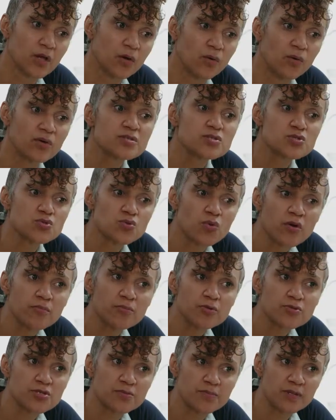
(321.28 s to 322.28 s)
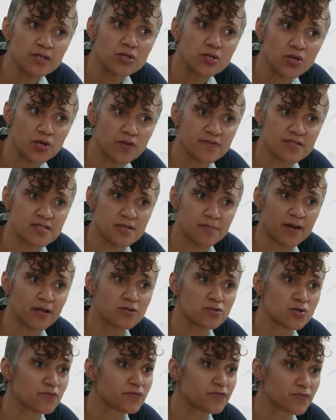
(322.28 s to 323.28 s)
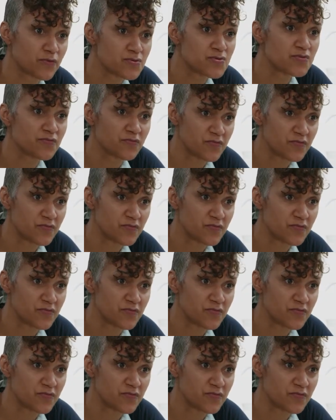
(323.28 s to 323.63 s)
Well, it's normal to be nervous about your first